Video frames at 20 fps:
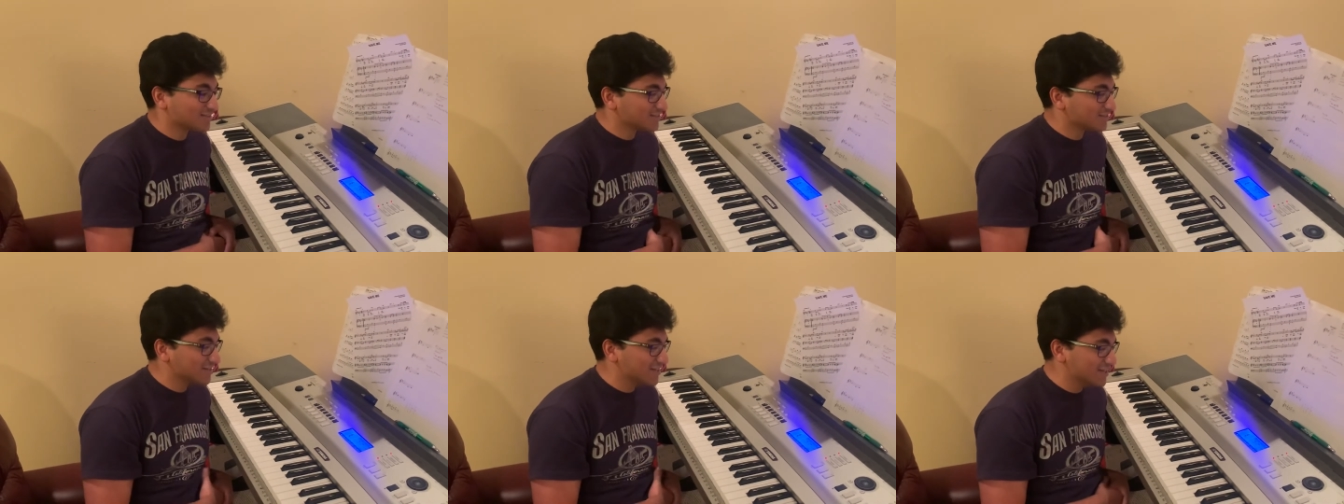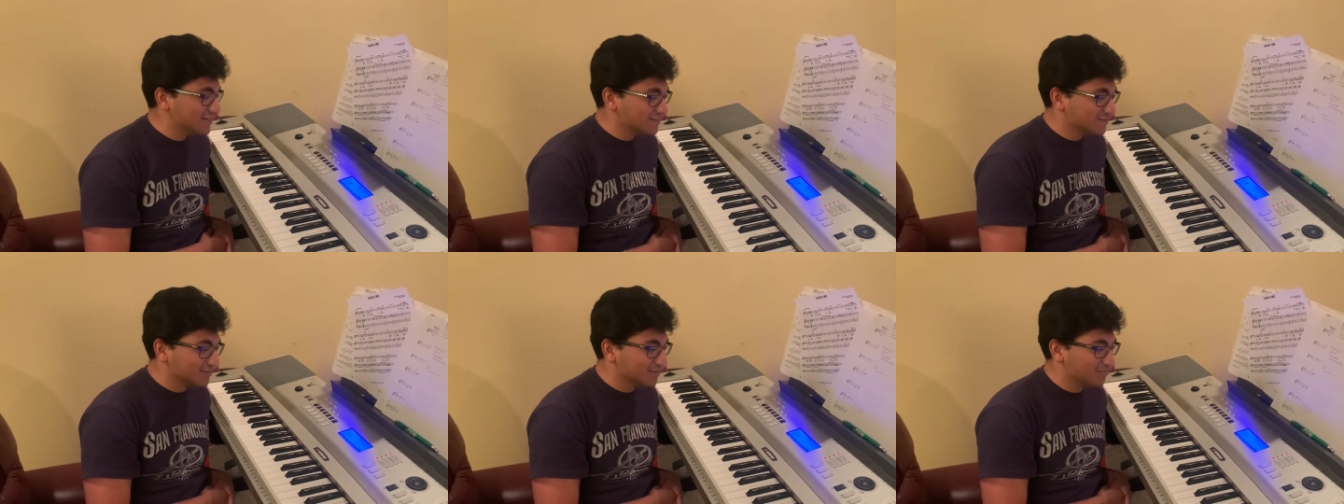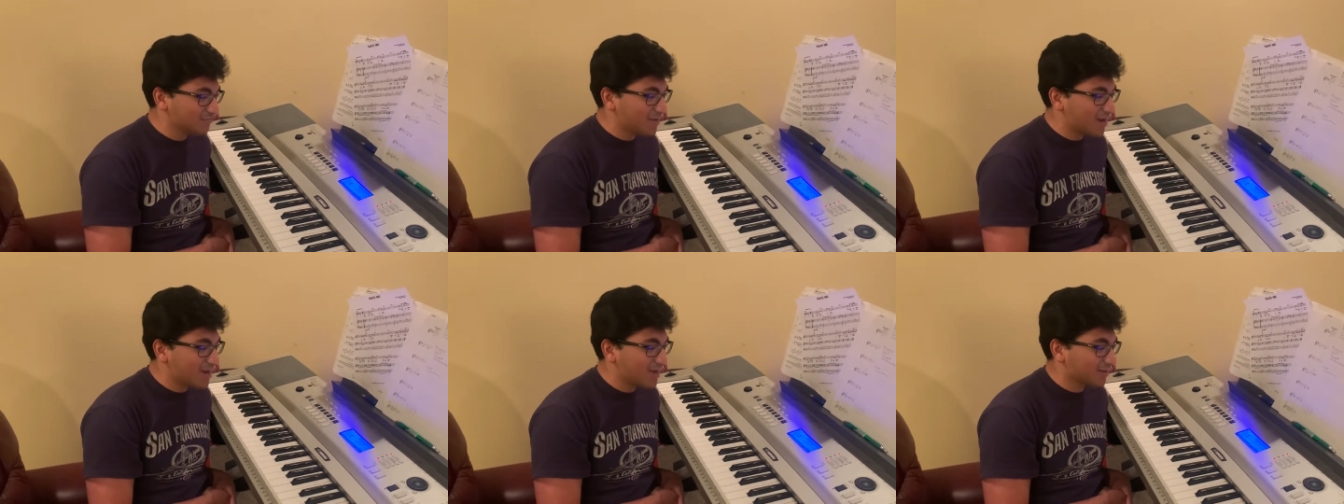It's easy to
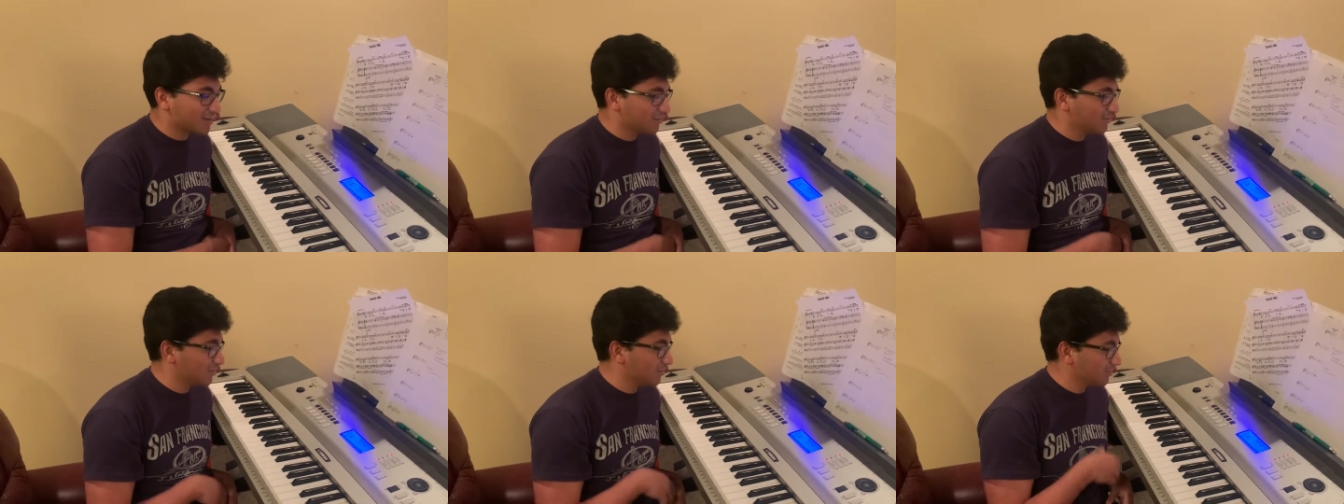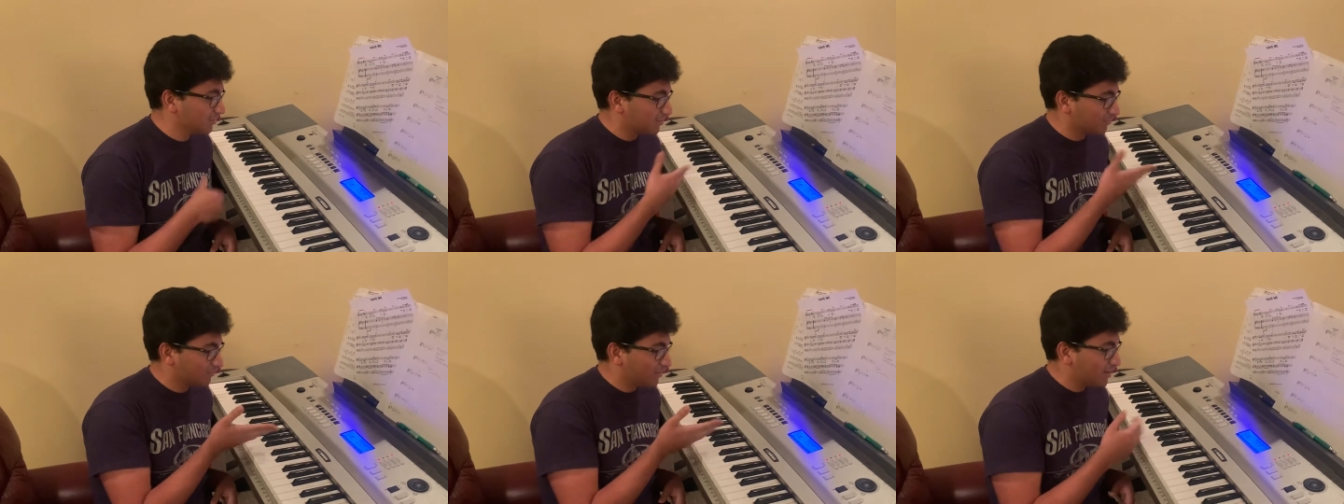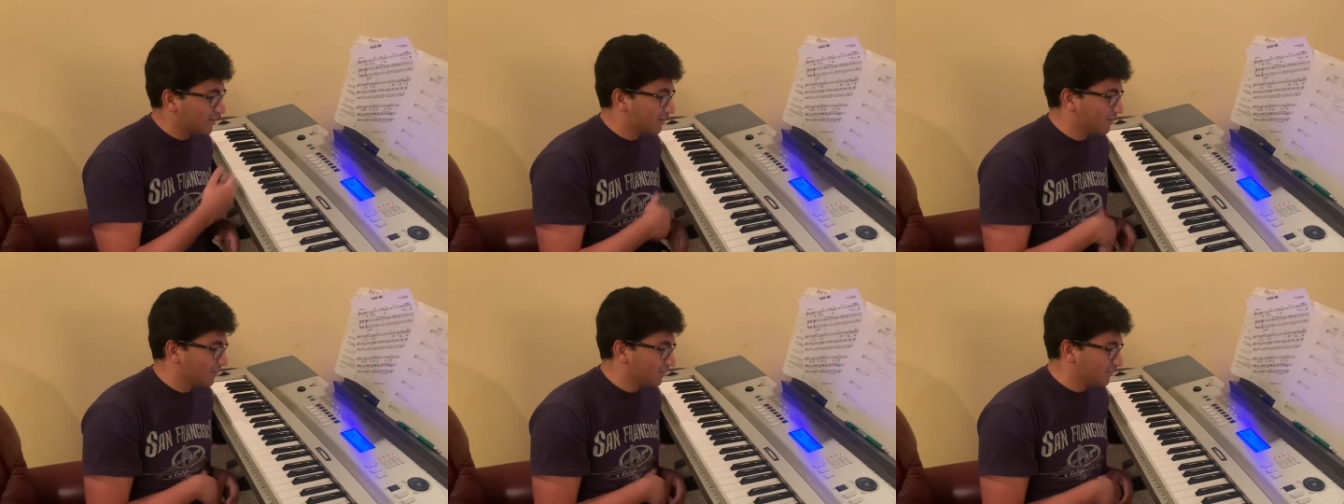make. You can
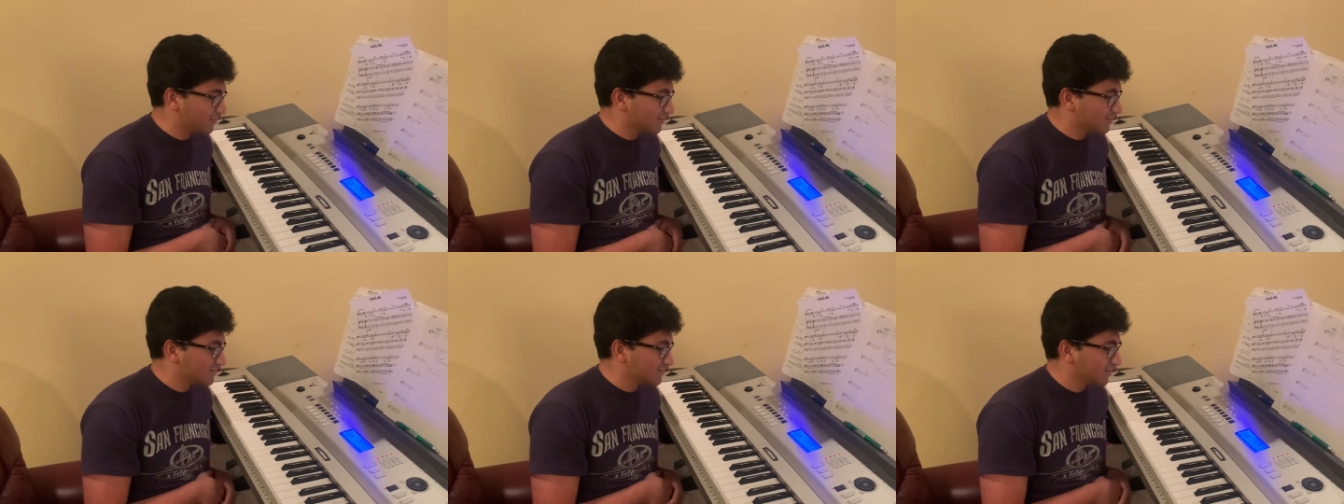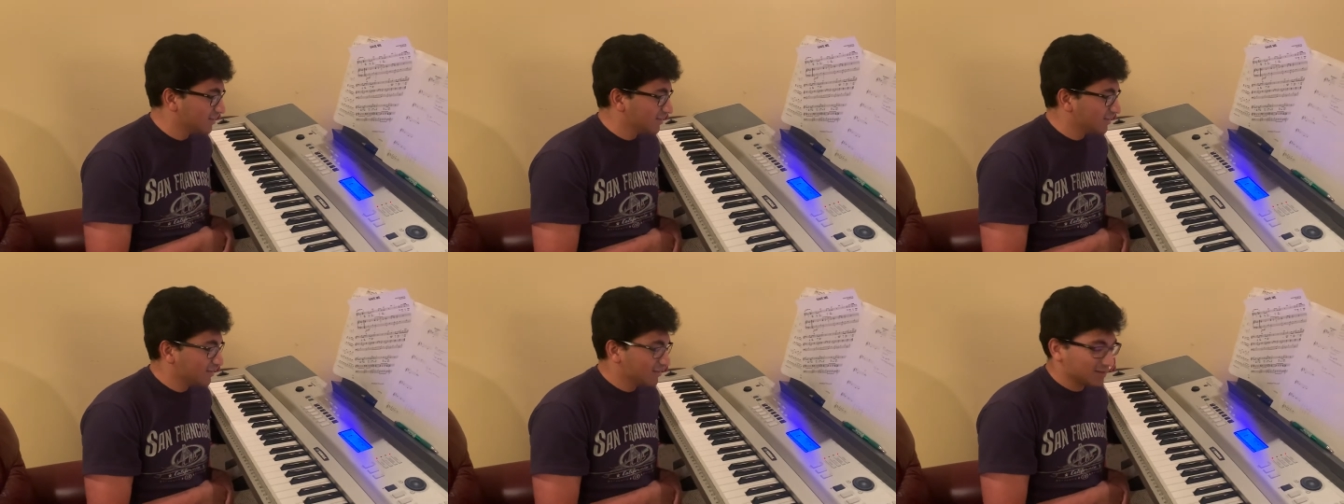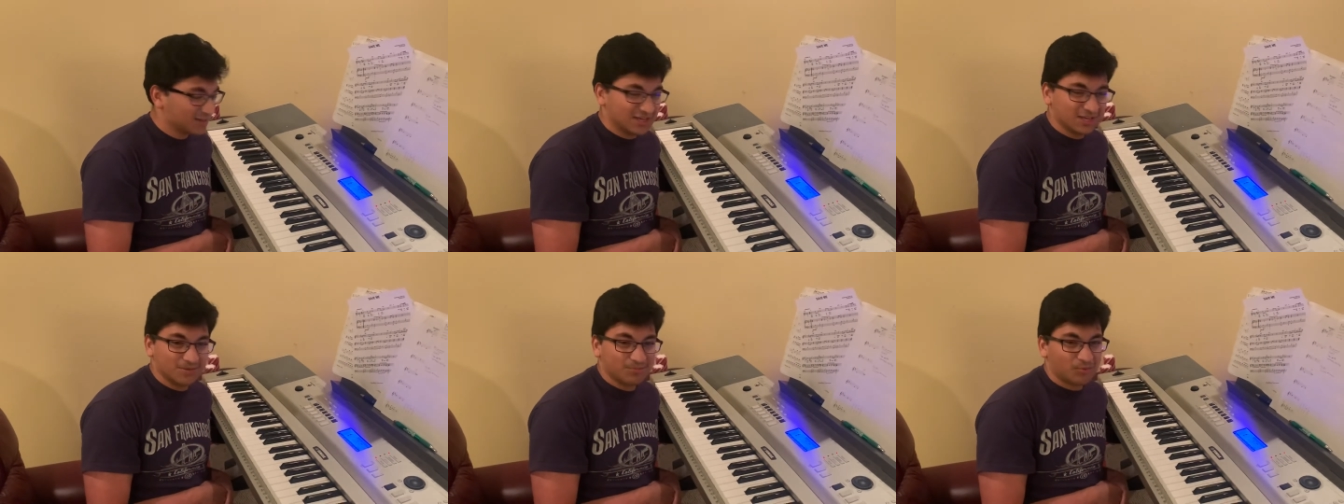make it on this
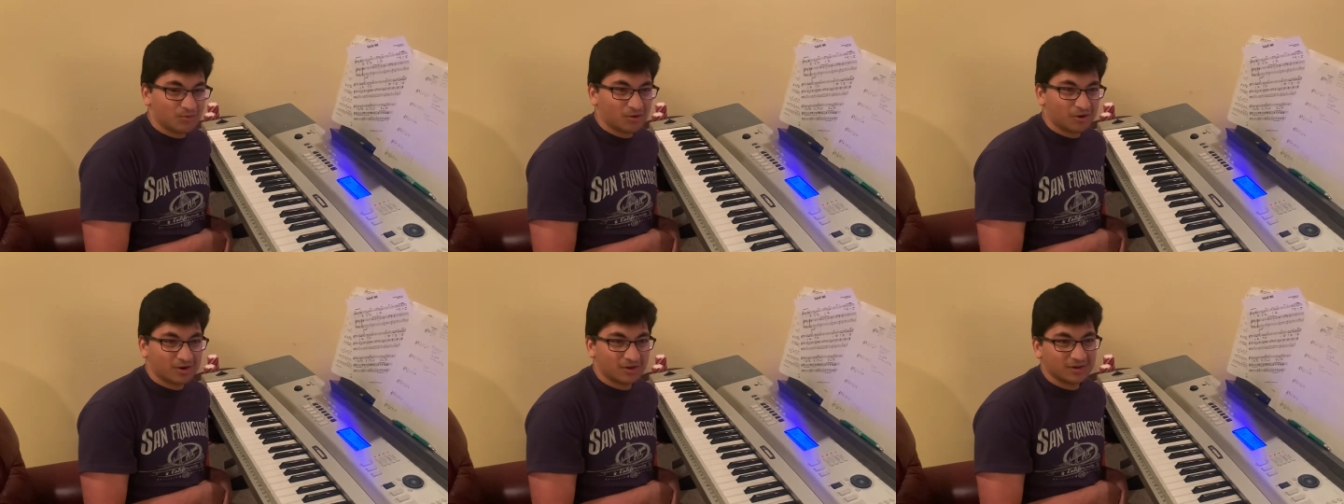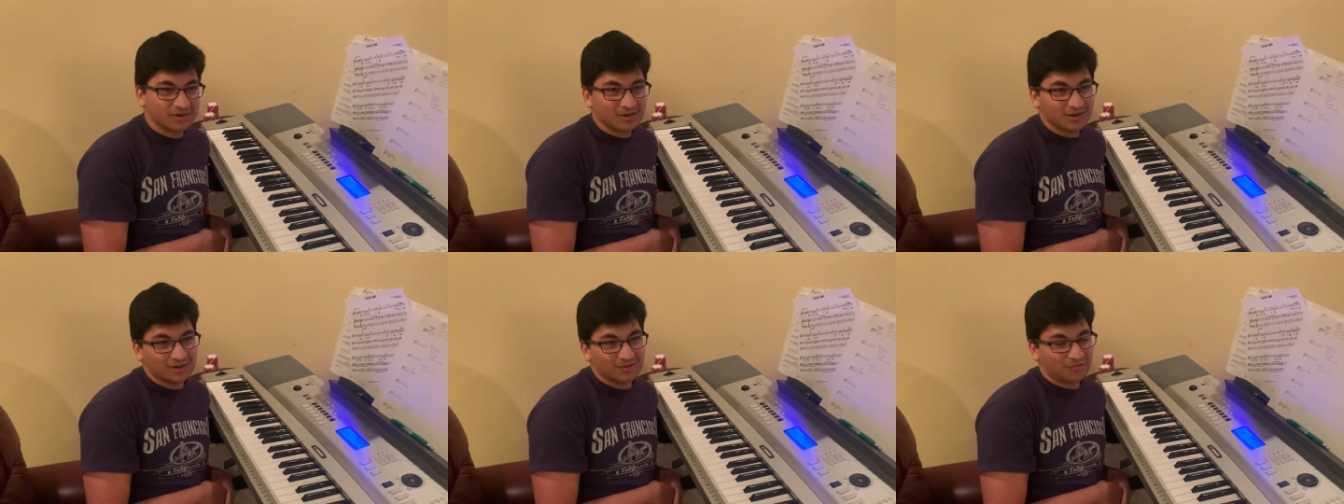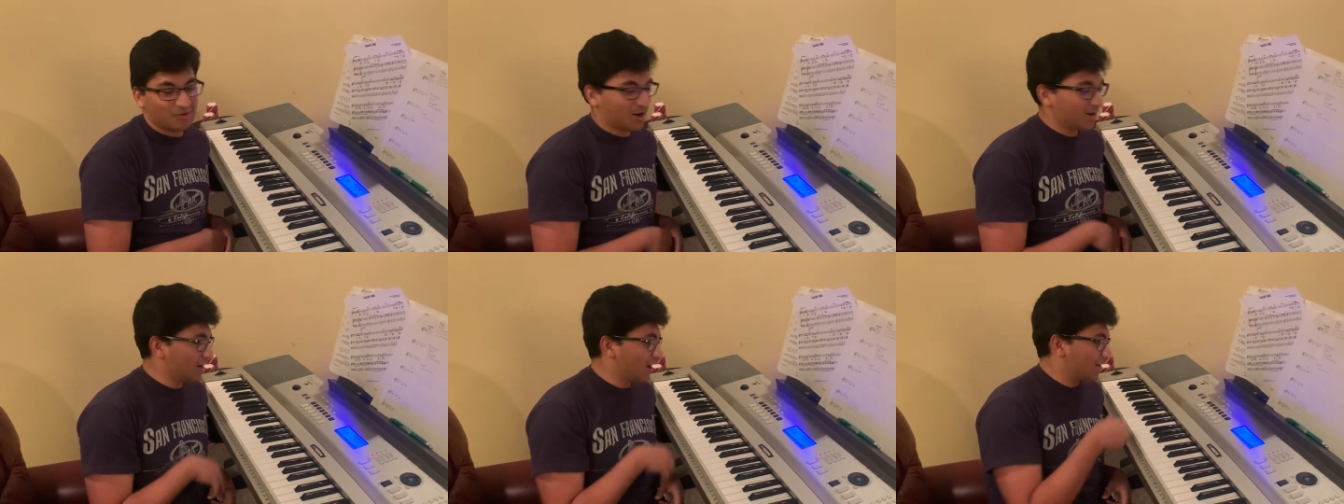keyboard, right?